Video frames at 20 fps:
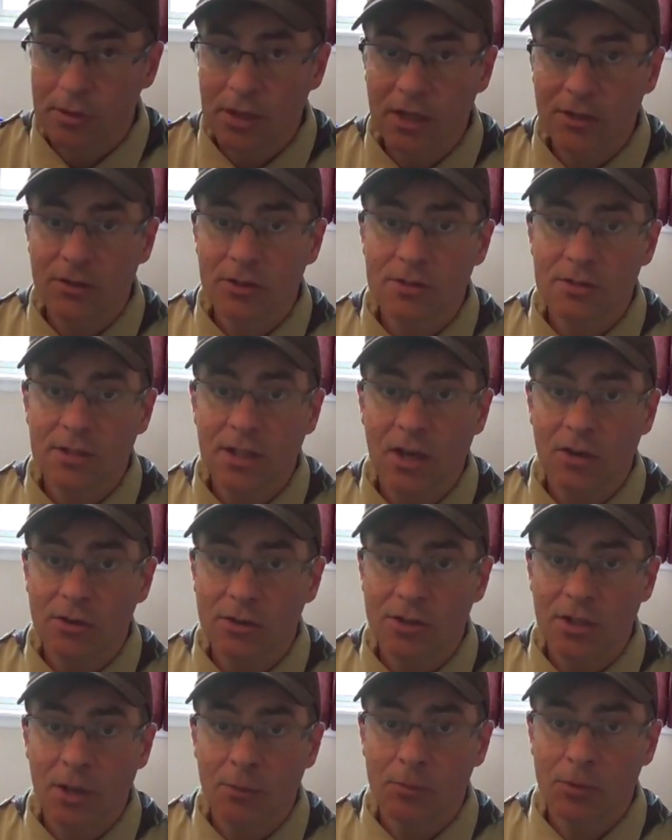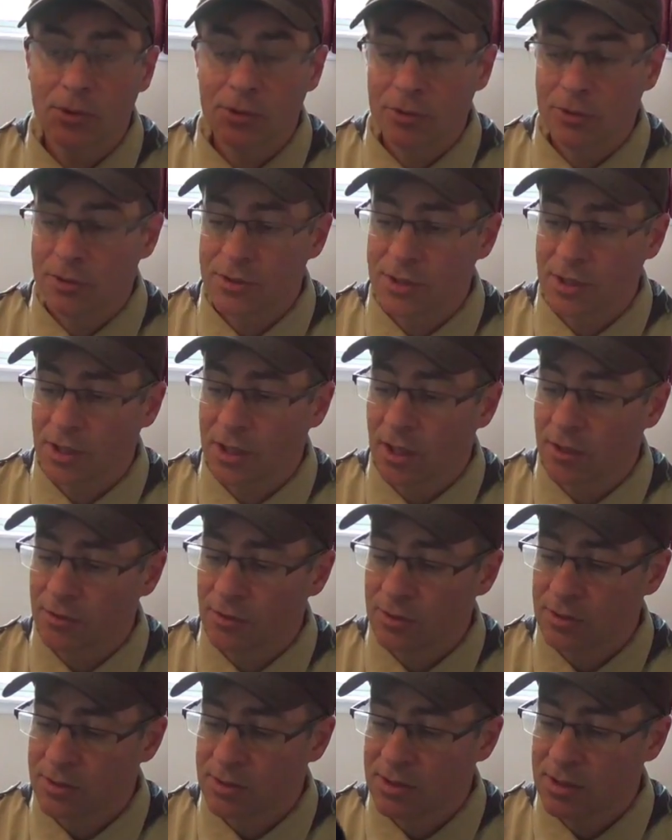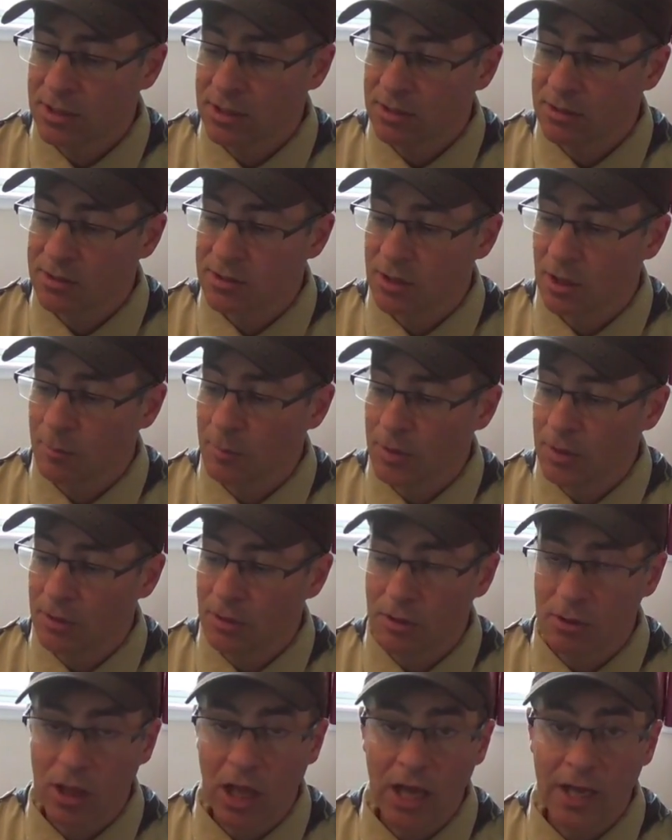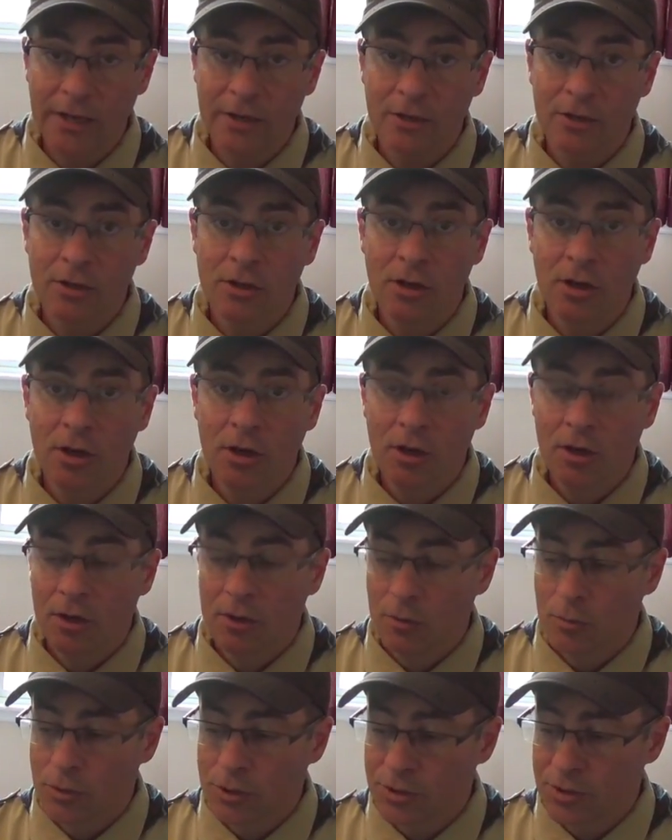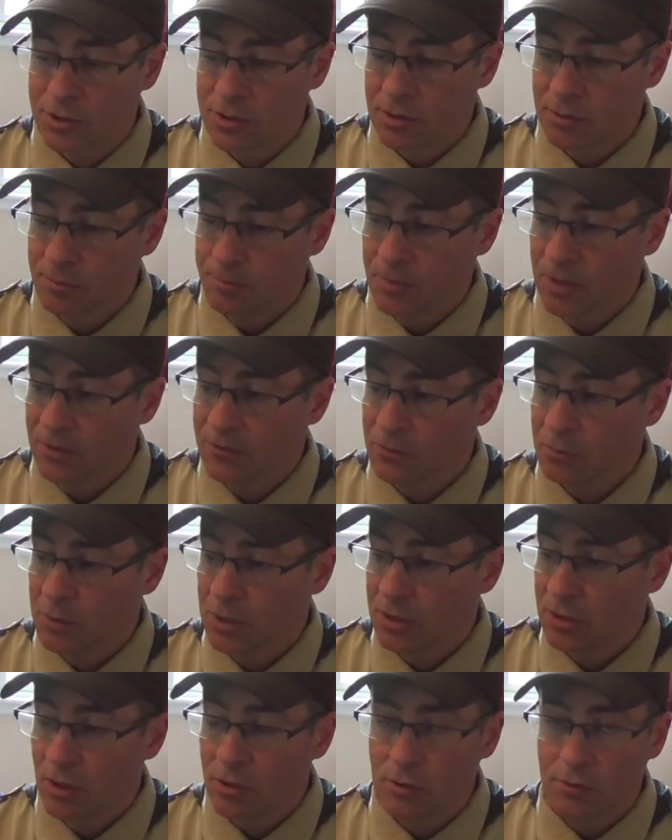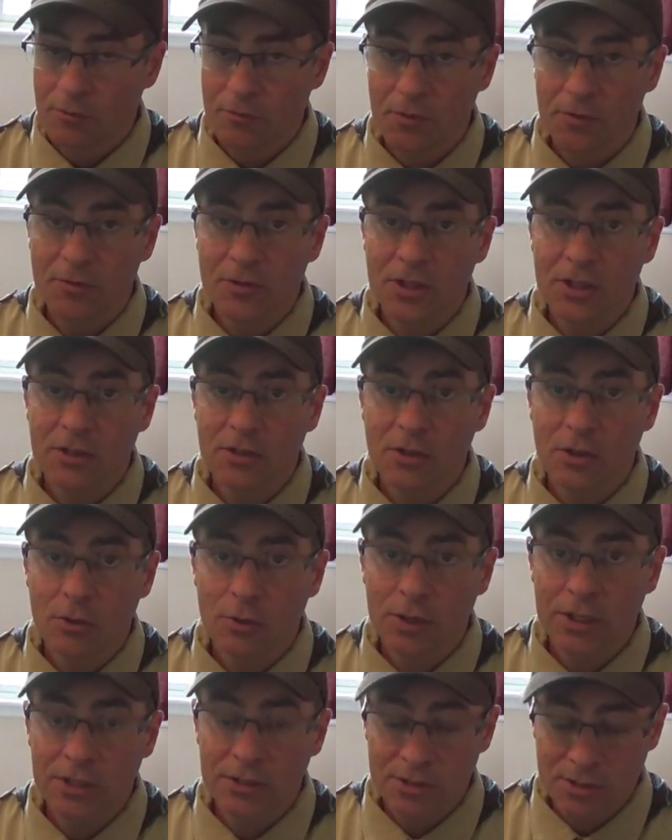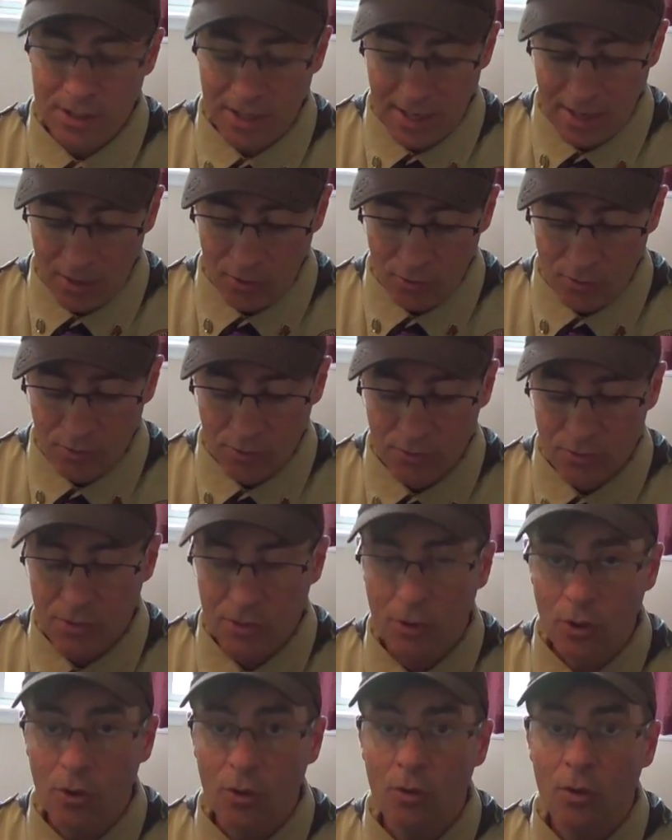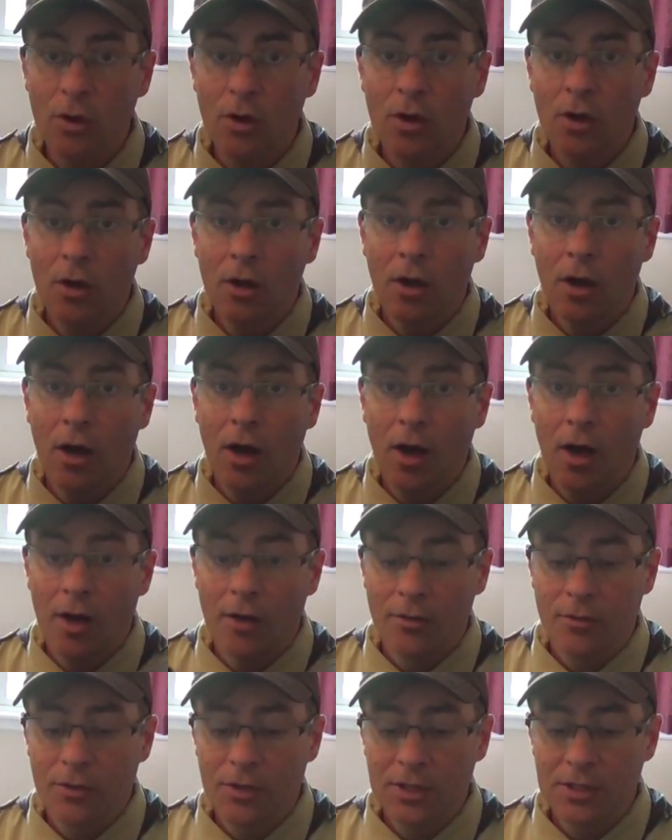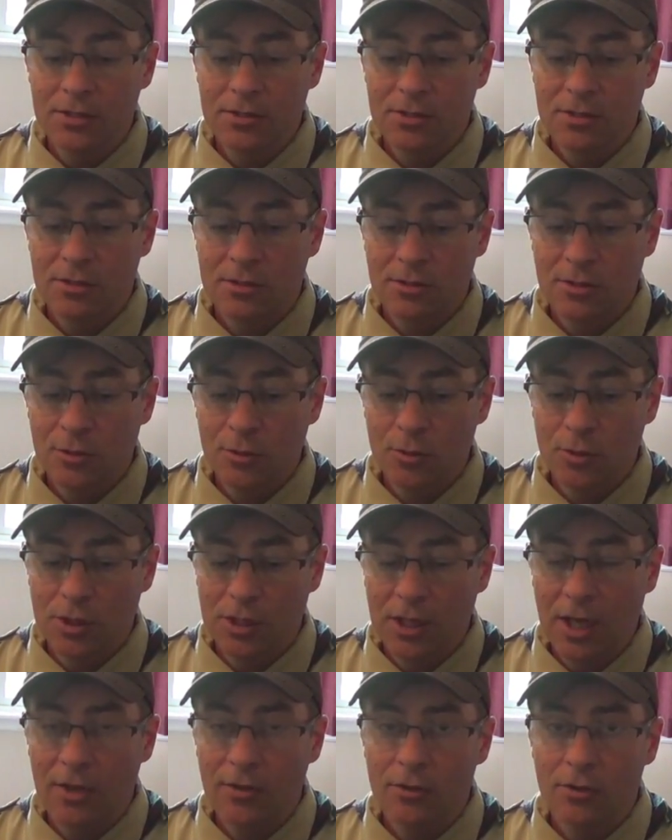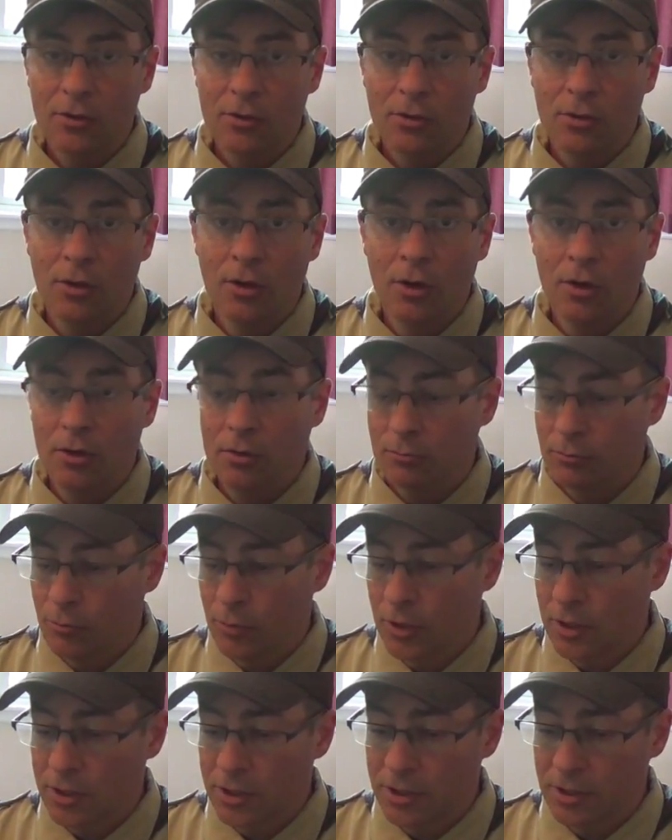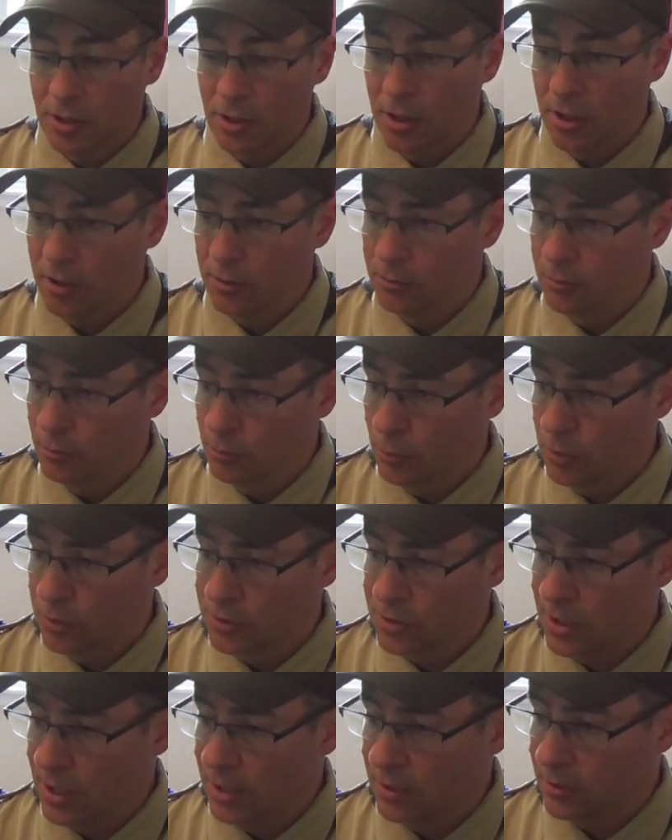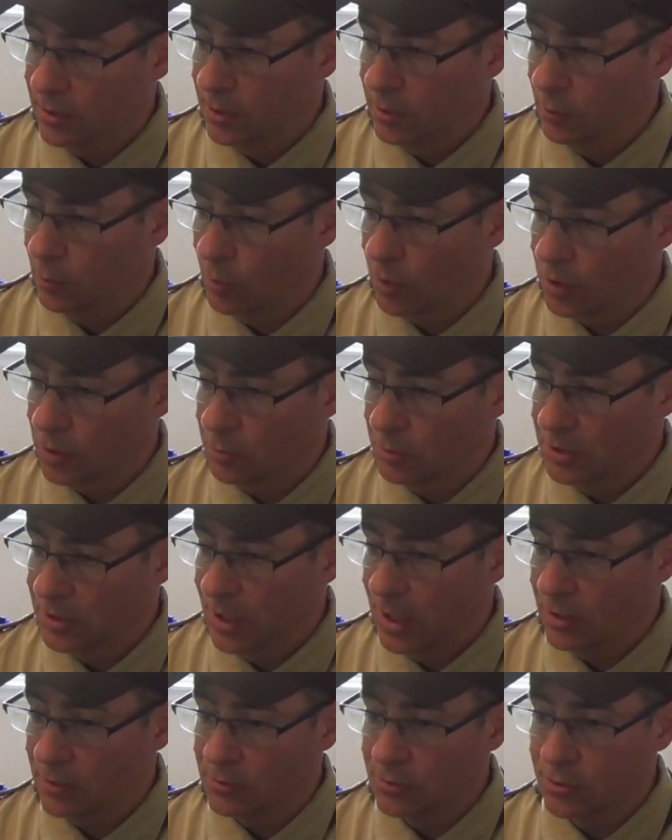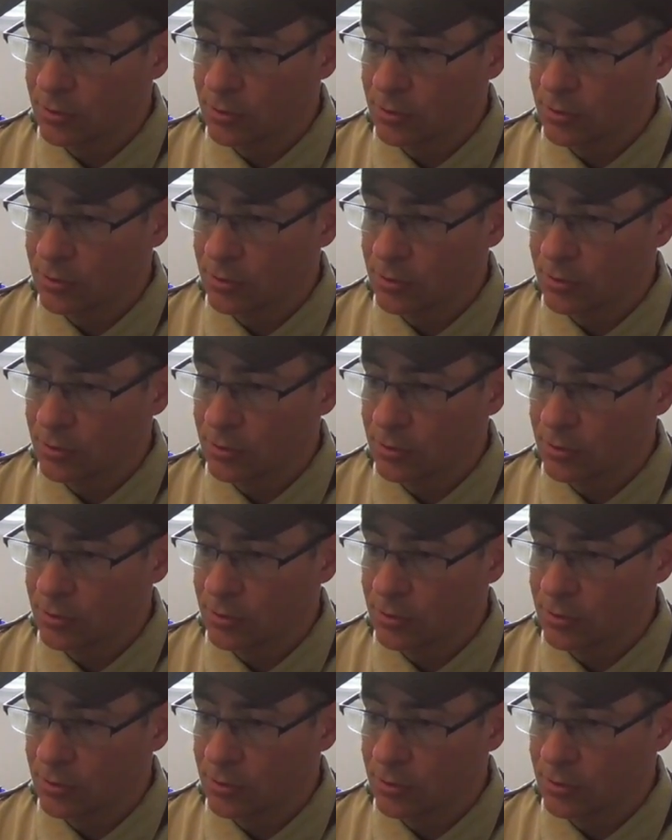get this down in temperature is I got this Sea to Summit liner, which gives me another 15 degrees down. So these two together really, they worked me down